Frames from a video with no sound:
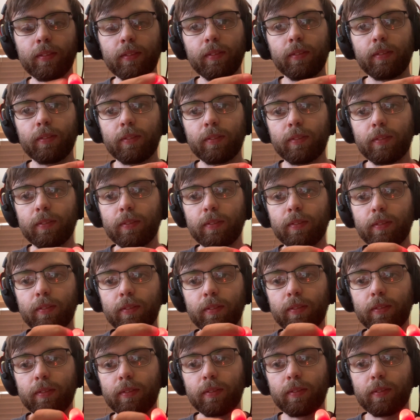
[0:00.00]

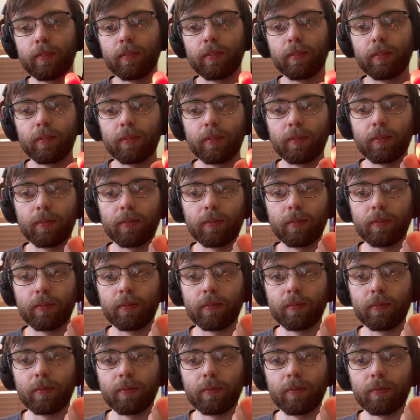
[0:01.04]

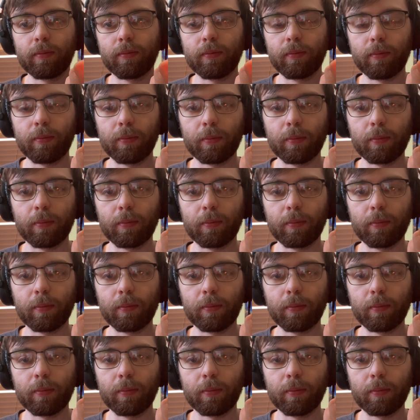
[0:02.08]
Nobody speaks.